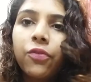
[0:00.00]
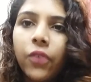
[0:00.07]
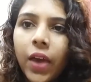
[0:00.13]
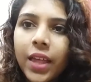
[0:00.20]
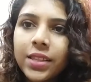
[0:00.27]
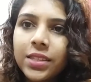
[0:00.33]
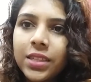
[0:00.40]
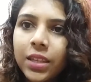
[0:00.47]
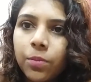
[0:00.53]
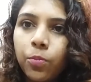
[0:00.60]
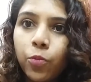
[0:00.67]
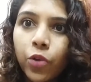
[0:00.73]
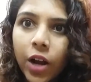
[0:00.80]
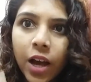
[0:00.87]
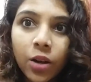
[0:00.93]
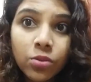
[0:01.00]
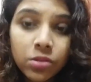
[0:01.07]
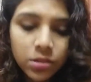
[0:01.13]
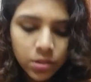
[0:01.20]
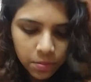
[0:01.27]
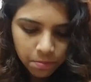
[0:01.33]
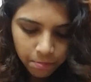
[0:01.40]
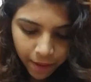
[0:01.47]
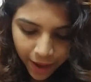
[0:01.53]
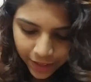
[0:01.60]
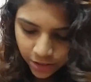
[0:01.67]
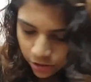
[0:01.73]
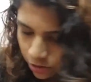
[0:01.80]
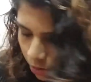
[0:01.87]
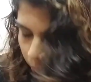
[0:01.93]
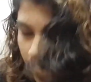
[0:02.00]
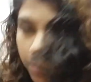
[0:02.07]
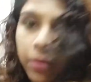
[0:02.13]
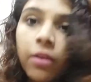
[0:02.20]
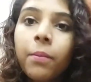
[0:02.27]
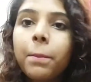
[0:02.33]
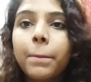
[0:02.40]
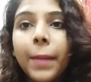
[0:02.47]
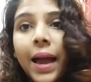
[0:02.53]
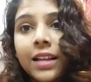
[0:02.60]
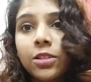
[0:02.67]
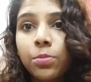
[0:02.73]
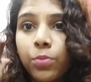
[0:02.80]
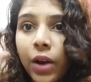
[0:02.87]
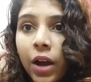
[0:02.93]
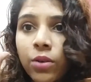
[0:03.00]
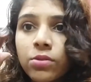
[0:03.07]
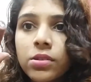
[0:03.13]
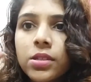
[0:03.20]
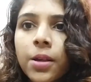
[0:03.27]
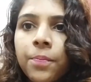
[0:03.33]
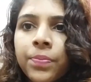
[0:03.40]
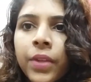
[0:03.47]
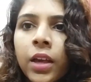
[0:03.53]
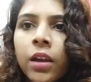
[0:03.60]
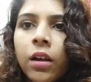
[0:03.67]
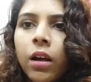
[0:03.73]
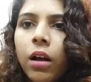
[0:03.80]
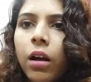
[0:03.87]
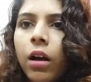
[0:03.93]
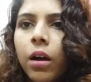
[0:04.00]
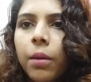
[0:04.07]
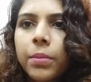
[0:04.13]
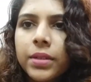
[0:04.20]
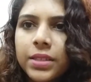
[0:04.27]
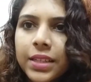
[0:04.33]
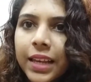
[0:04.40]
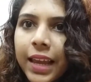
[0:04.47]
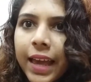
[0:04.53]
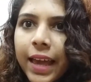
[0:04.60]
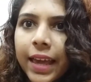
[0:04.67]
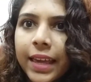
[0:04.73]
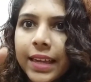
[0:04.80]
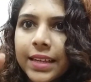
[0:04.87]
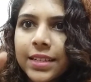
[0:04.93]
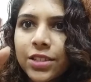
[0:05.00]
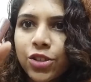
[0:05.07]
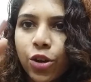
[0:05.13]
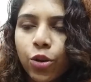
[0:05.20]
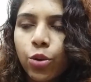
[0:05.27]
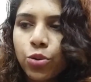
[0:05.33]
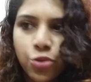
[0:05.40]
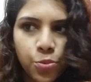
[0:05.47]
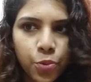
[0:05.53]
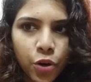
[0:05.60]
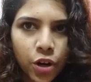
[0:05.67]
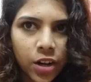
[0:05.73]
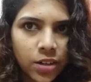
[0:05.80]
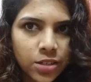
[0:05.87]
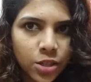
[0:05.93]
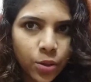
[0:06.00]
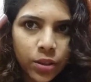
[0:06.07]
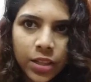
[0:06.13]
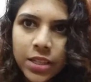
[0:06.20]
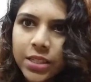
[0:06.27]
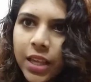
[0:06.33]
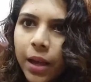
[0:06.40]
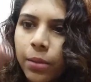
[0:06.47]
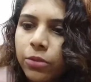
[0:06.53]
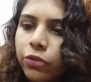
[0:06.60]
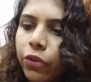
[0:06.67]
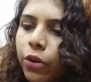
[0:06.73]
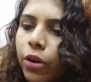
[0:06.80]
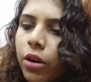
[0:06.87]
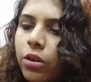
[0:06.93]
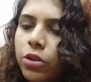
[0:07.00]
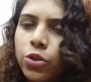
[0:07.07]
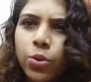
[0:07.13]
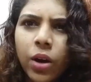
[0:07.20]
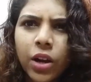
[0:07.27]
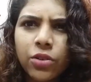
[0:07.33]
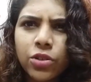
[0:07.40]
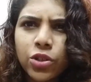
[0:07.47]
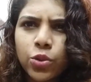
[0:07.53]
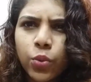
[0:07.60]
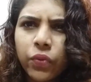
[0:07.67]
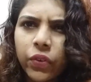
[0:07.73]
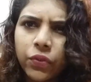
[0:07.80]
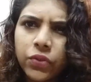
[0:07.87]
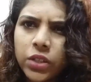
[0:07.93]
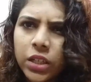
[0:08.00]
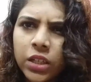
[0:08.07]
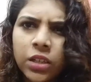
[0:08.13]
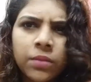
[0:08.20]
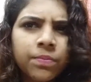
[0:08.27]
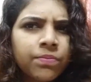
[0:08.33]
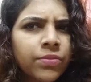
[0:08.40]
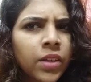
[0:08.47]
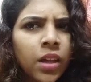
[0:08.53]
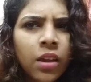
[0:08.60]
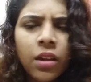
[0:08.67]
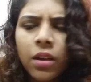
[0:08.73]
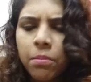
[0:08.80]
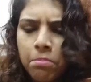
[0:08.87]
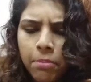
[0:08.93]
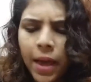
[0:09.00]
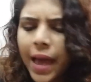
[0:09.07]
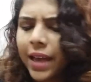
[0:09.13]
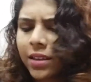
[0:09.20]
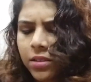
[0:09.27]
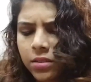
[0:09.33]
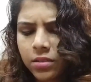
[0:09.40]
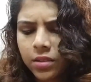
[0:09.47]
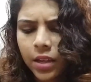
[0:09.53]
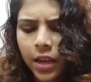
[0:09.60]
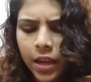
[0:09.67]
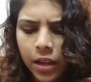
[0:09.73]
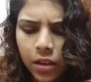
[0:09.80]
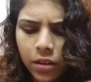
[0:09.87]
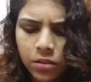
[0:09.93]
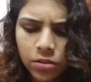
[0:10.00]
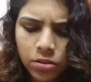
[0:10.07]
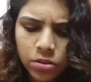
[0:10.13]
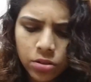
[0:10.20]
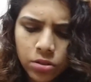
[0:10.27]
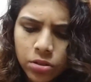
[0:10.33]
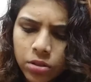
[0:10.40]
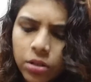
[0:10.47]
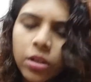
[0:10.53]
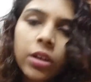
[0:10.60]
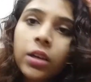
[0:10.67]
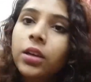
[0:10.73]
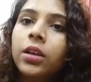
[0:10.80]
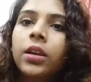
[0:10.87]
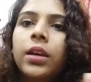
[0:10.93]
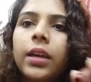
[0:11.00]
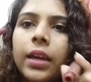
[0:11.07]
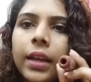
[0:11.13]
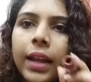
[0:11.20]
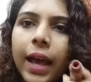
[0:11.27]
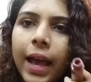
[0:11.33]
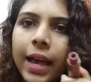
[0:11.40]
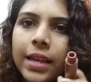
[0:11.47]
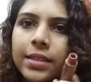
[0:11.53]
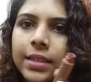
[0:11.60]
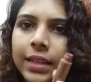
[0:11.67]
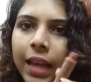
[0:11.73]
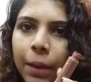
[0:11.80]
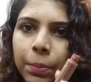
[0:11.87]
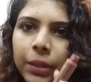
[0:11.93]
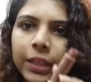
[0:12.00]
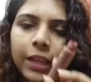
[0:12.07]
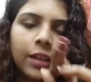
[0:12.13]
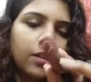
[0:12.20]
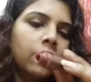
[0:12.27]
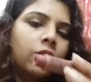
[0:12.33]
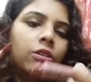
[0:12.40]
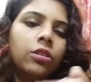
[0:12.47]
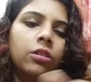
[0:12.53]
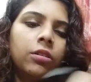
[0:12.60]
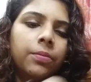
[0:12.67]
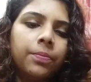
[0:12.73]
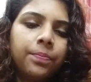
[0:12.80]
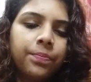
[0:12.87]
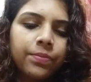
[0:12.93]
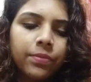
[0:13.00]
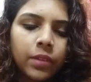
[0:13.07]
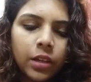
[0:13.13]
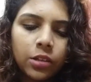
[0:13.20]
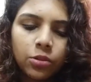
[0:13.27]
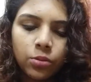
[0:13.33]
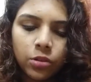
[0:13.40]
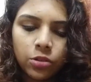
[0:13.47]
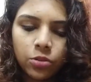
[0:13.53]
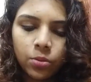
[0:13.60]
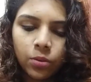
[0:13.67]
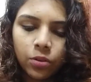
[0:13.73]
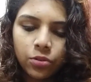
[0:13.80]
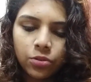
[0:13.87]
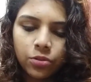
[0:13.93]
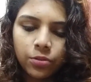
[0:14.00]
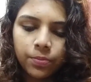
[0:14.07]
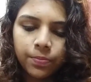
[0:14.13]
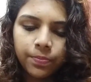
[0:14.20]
fancy browns, matte browns, Miss Claire is your go-to product. So this comes for 200-250 max, and it has an applicator. I'll do the swatch.